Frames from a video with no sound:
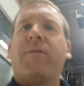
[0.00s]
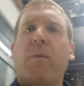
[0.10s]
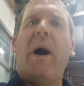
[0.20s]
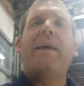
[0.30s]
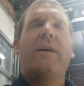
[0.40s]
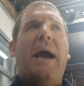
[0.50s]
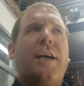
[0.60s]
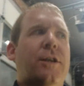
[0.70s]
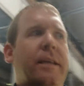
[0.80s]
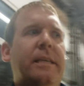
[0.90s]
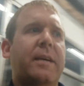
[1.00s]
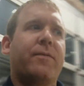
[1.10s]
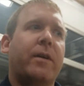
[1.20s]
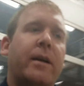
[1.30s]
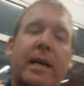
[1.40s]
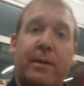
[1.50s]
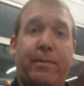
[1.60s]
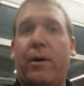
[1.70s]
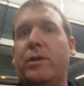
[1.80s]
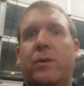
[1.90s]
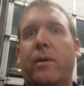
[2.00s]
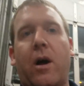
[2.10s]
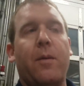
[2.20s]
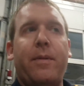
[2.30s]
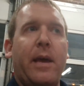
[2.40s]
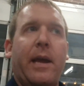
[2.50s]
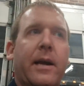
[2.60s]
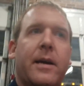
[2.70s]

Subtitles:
for why they're actually different as opposed to it all being